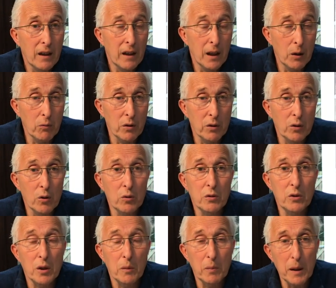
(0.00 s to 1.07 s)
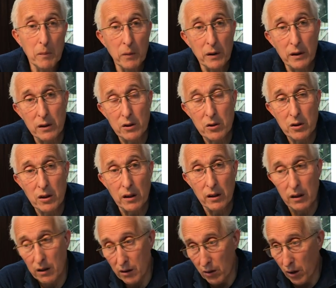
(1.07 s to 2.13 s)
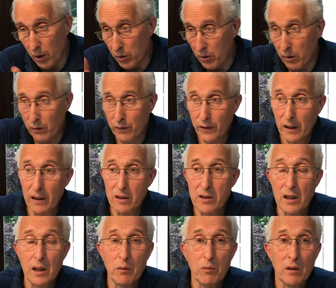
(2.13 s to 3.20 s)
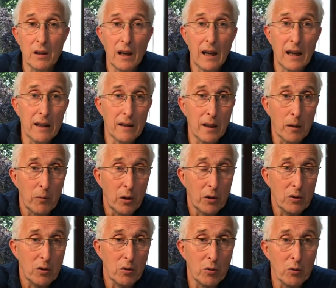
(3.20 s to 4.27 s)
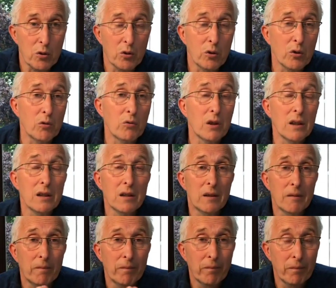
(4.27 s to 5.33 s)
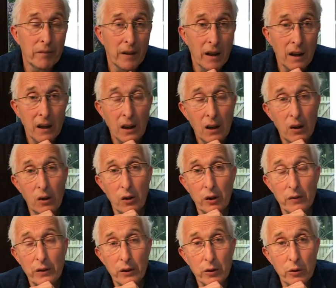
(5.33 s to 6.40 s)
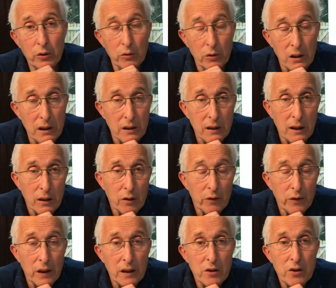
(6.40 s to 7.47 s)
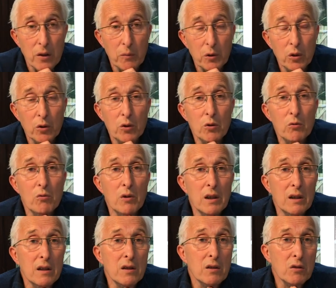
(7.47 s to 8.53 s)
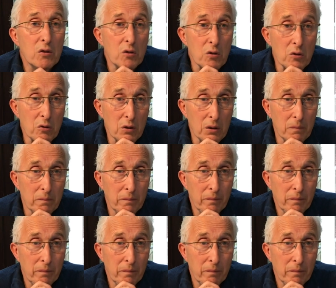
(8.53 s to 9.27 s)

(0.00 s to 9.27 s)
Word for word: He would go to the people in the, in, out in the fields and he would hand them out to those who could read. Or if they couldn't read, they could find someone who could read it to them.